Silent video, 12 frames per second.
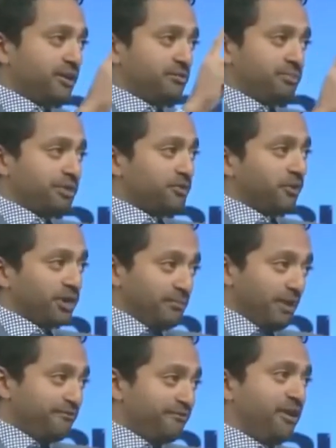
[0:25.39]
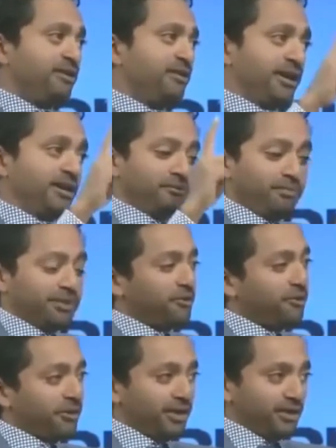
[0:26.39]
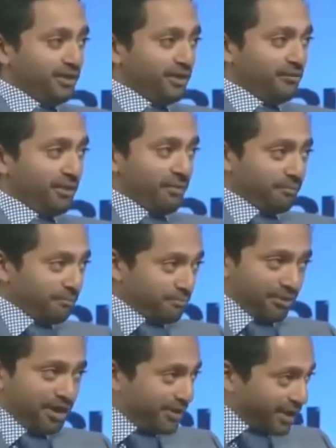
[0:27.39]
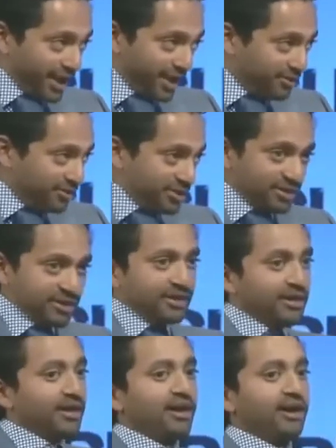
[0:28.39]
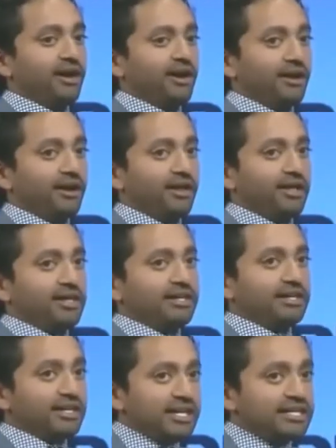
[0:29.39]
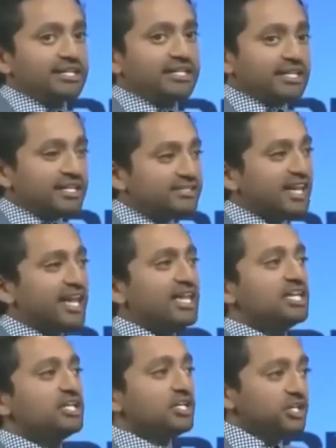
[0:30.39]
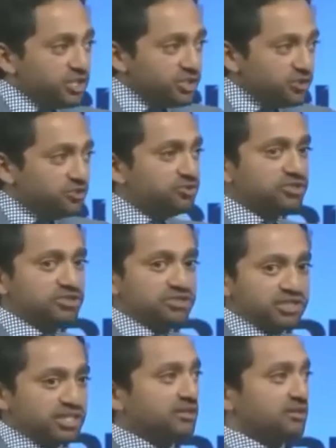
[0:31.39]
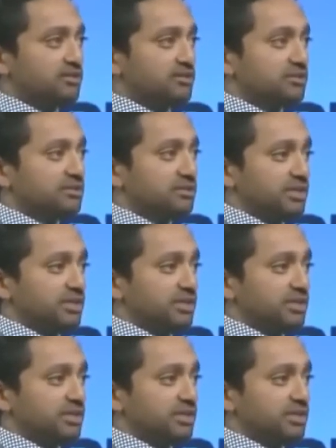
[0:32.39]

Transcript: I own Bitcoin in my fund. I own Bitcoin in my private account. Uh, it is a huge deal.